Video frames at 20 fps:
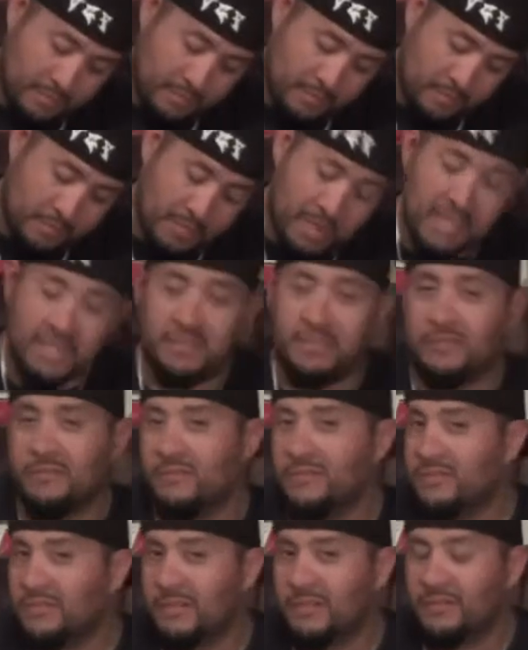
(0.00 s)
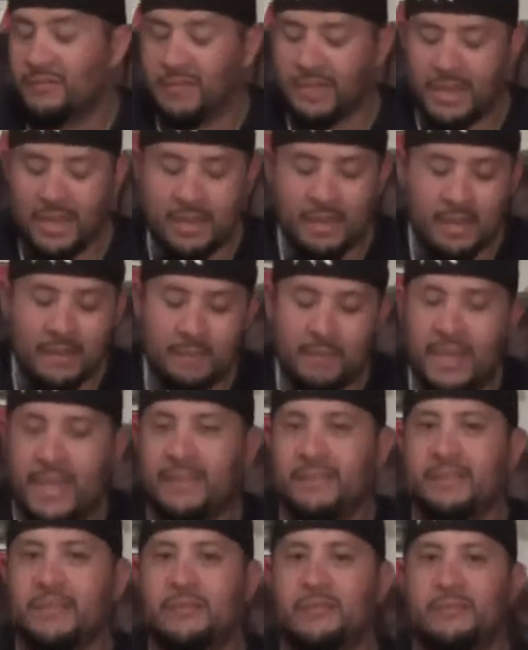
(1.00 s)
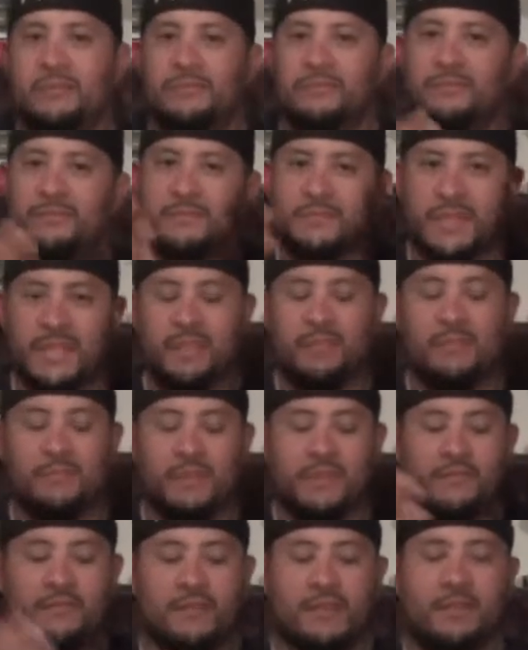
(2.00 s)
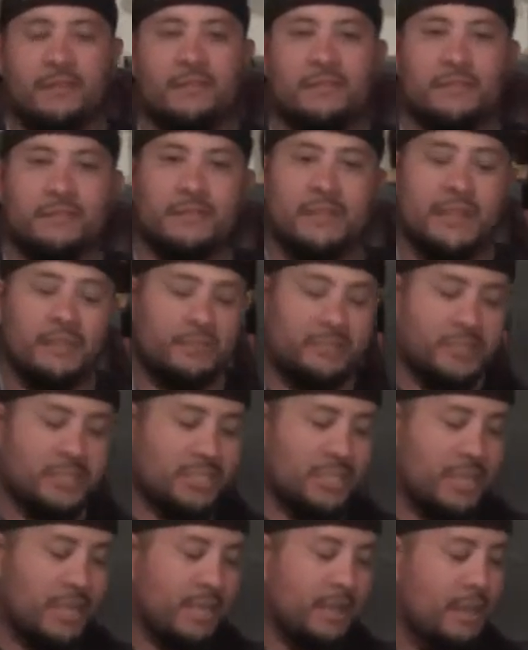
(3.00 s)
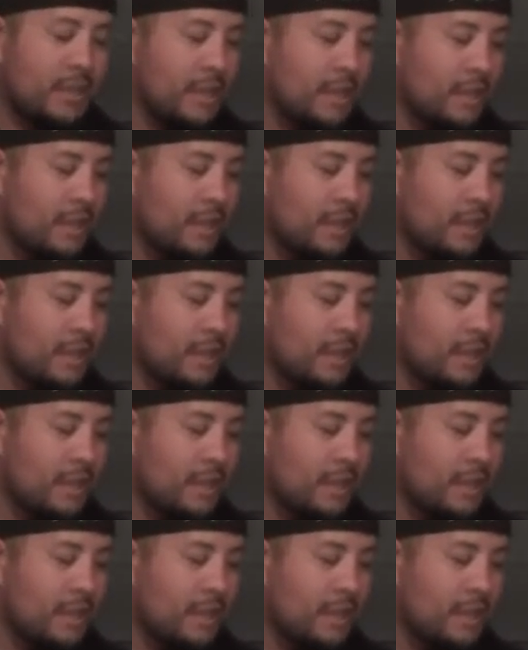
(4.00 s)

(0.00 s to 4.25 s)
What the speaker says: Matthew, sorry, I forgot. Matthew, thank you, my friend. I appreciate it.